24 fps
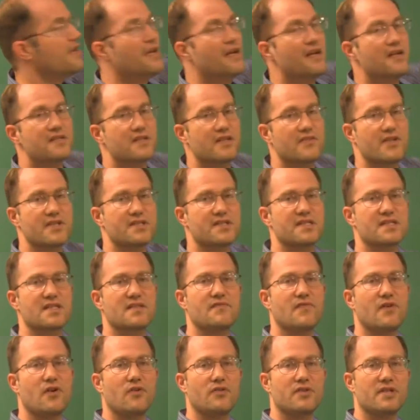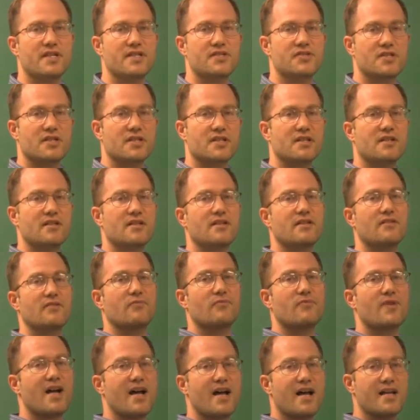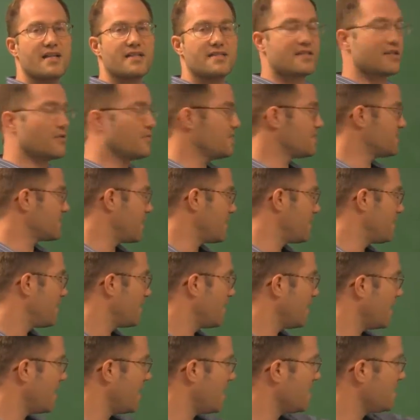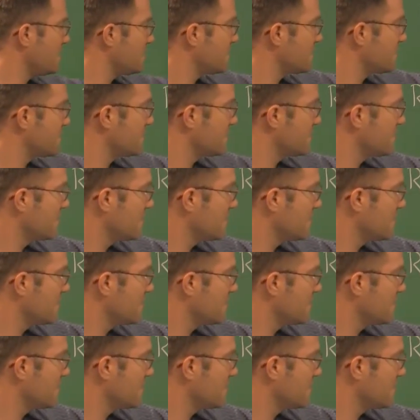So this is a voltage rise. So we'll say plus.